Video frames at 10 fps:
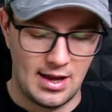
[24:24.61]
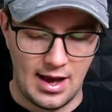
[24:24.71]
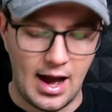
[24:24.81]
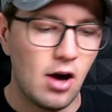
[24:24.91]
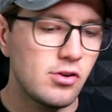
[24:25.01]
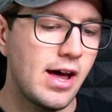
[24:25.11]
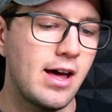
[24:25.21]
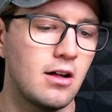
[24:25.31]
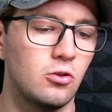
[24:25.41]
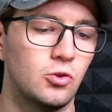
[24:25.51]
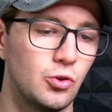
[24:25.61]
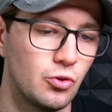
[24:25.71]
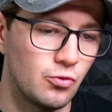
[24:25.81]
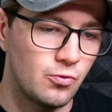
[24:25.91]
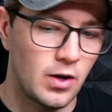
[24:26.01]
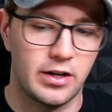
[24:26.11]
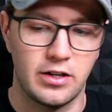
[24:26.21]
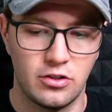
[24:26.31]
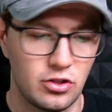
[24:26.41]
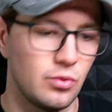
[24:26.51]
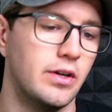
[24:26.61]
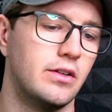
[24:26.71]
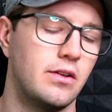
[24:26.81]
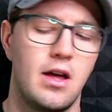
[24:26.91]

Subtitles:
How the hell do you fucking do it?